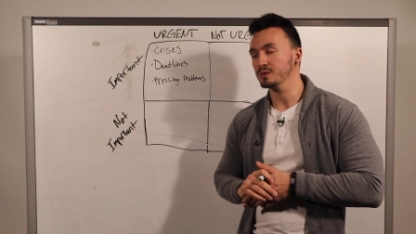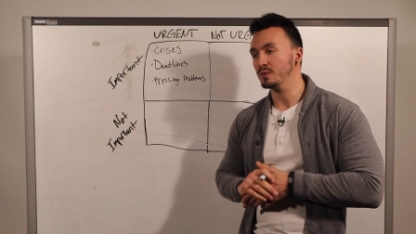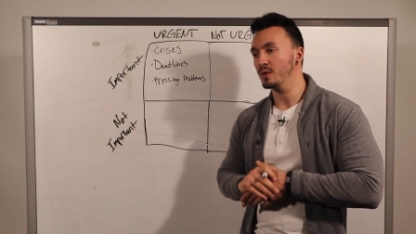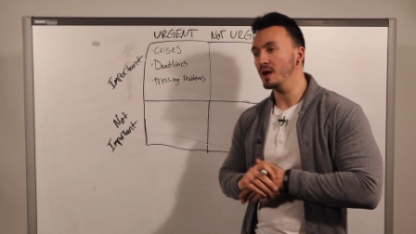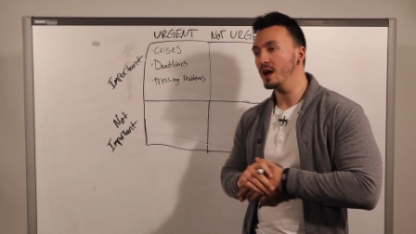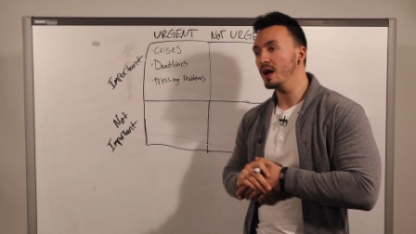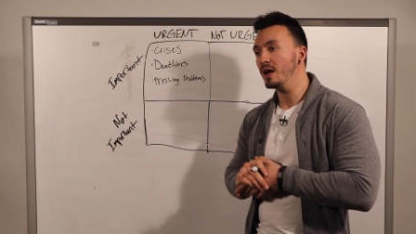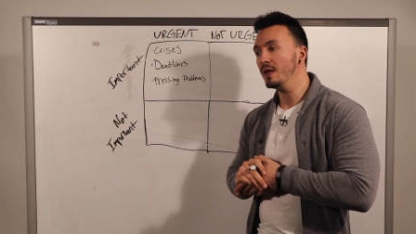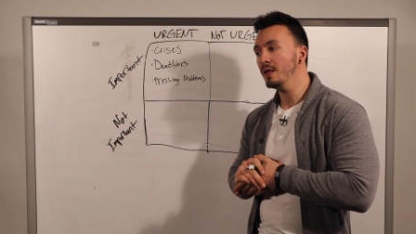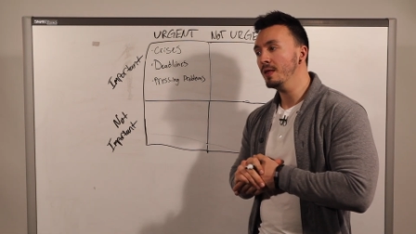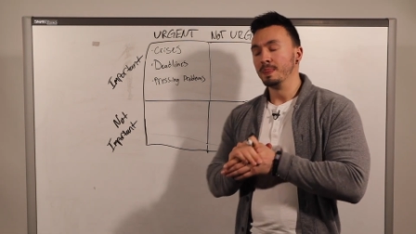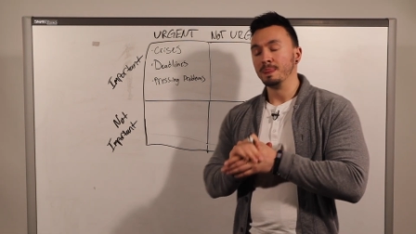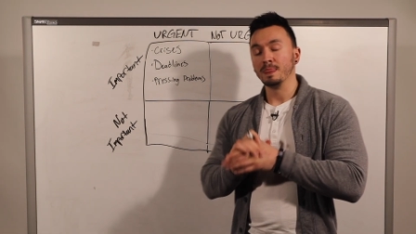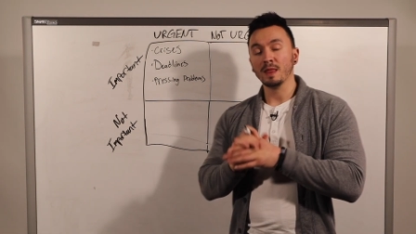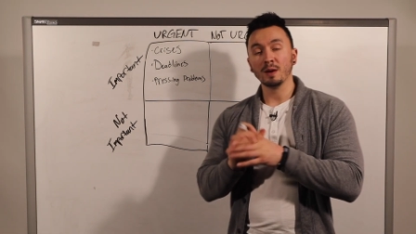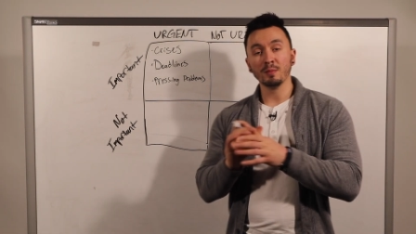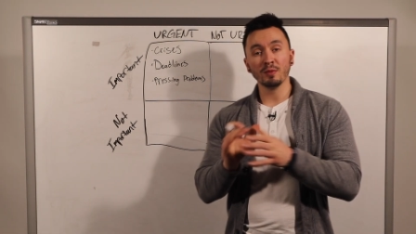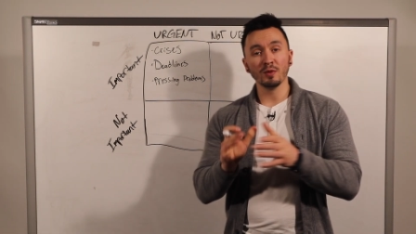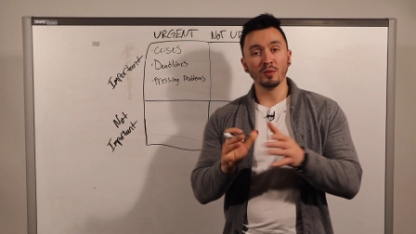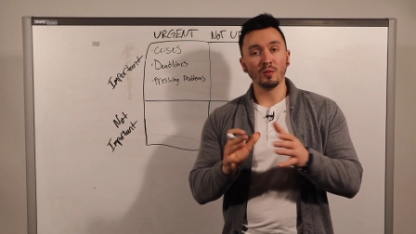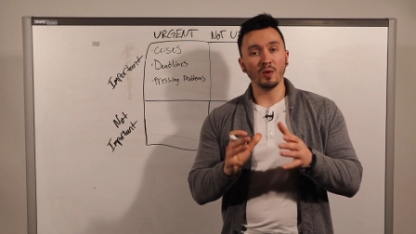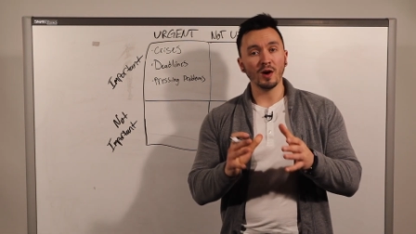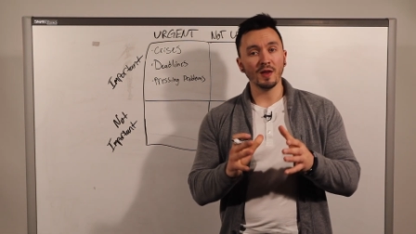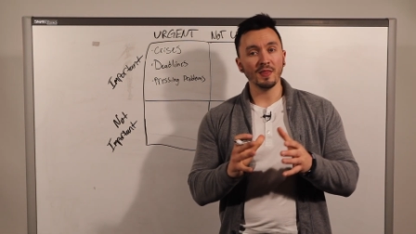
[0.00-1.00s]
Well,
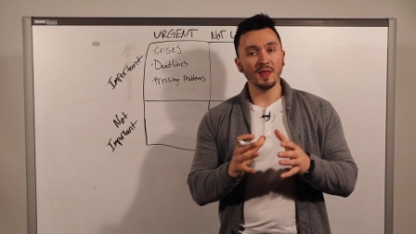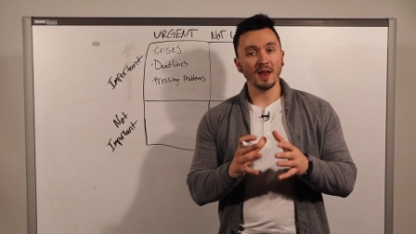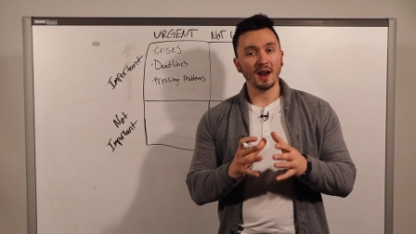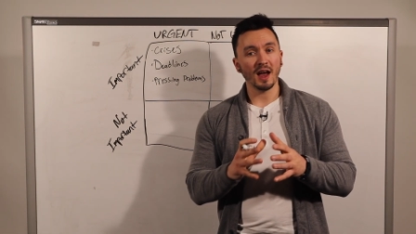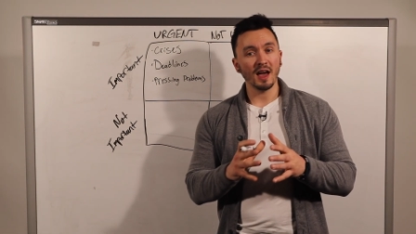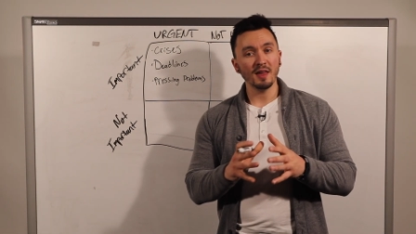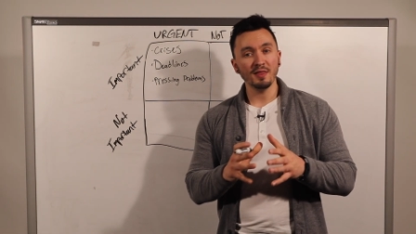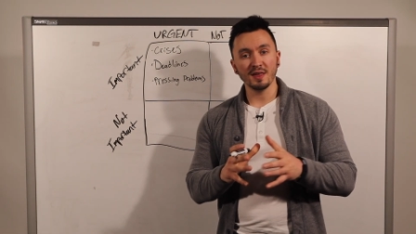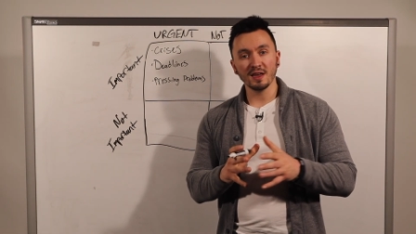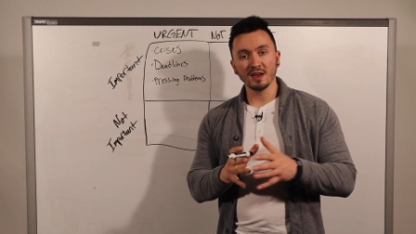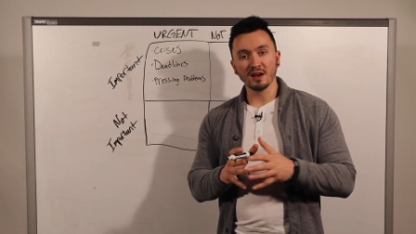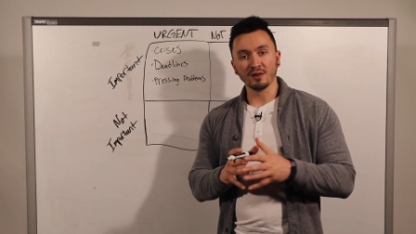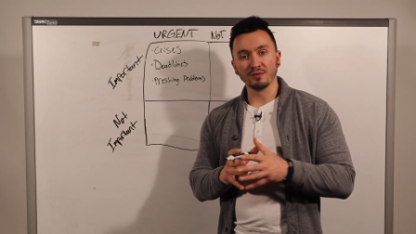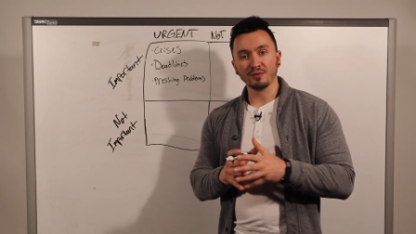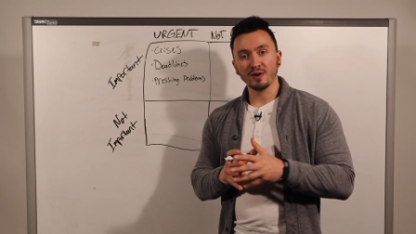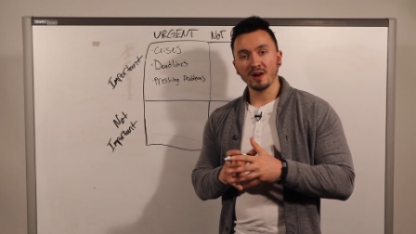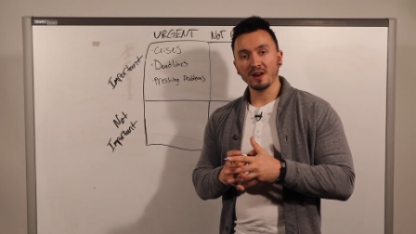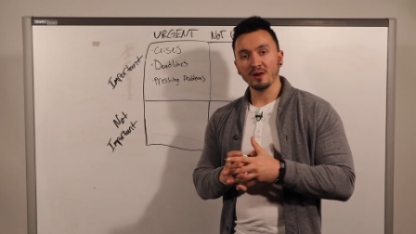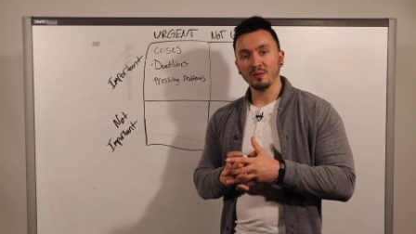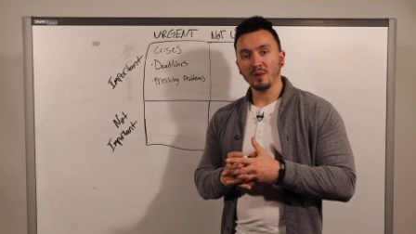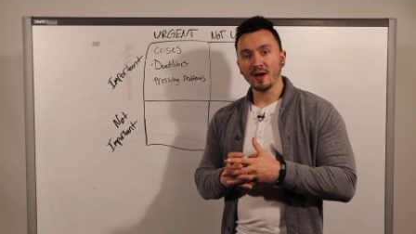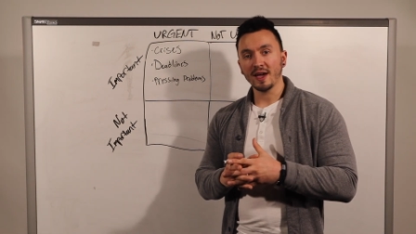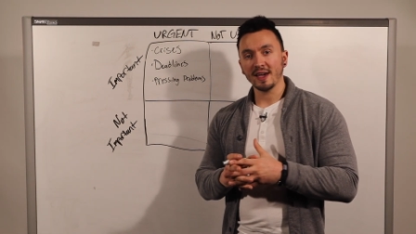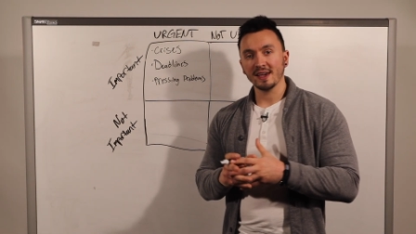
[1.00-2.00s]
number one that I think of
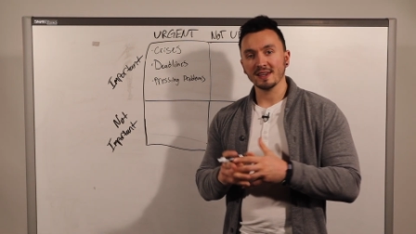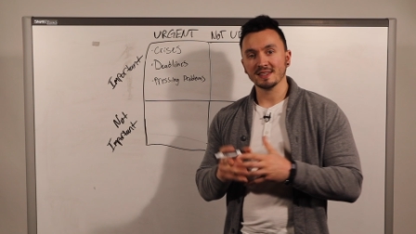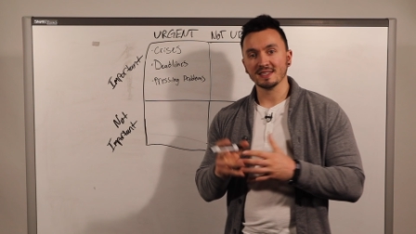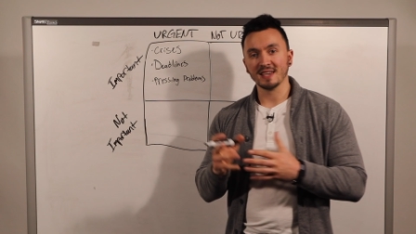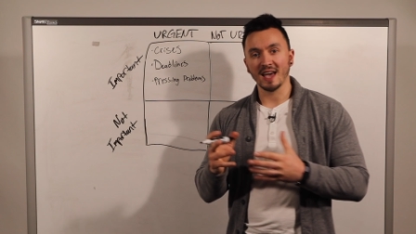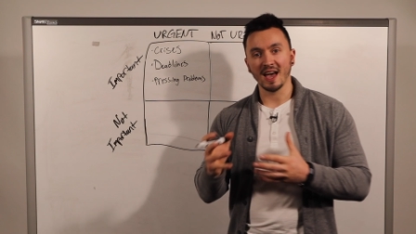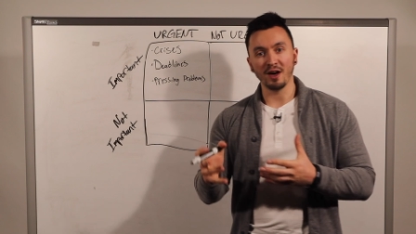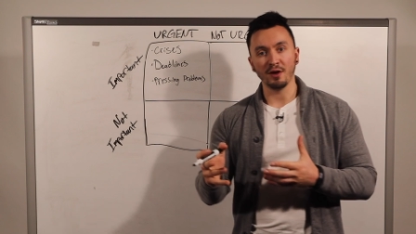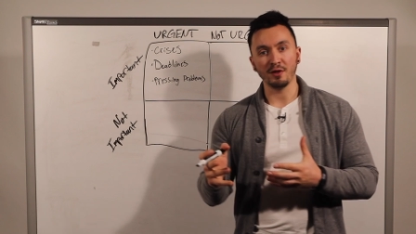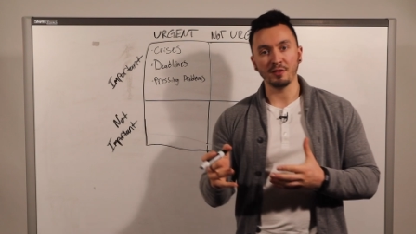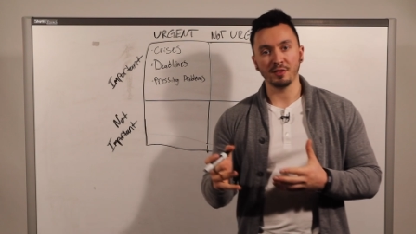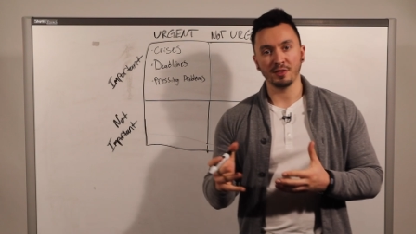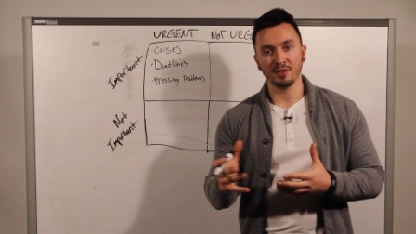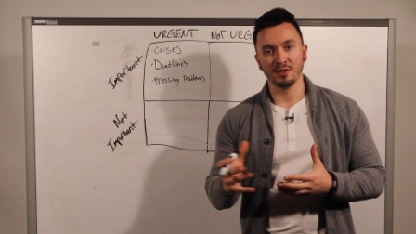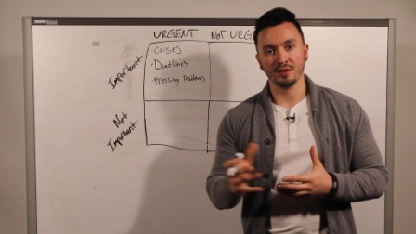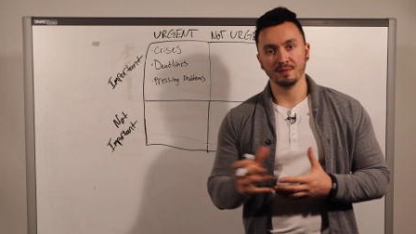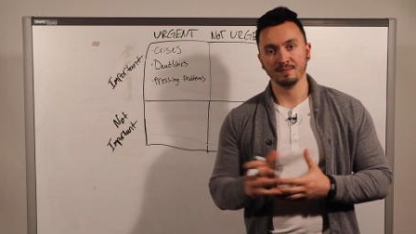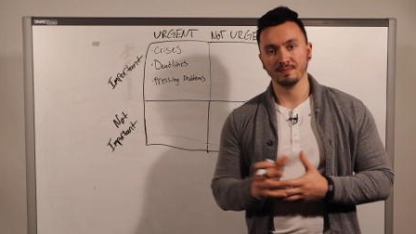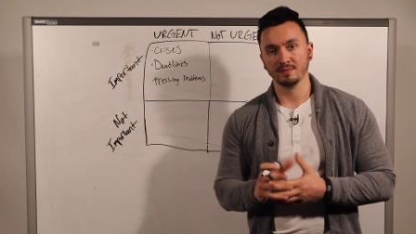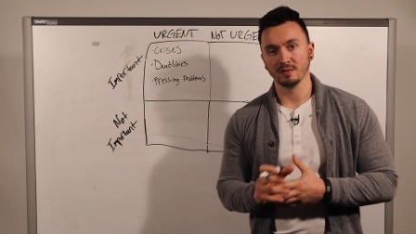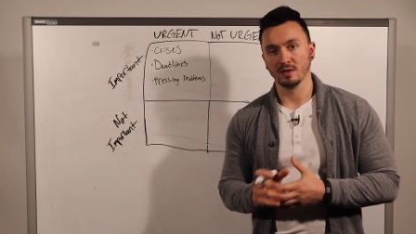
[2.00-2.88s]
right away is health.